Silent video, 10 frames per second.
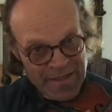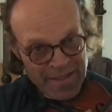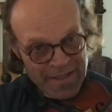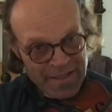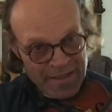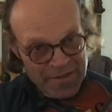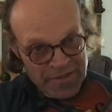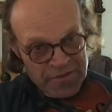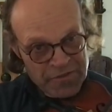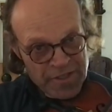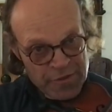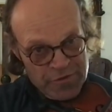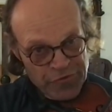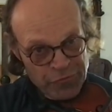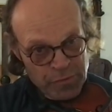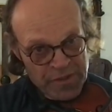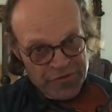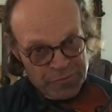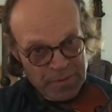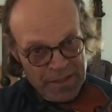And then you hear the sweet
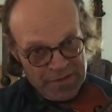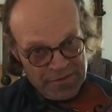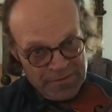spot.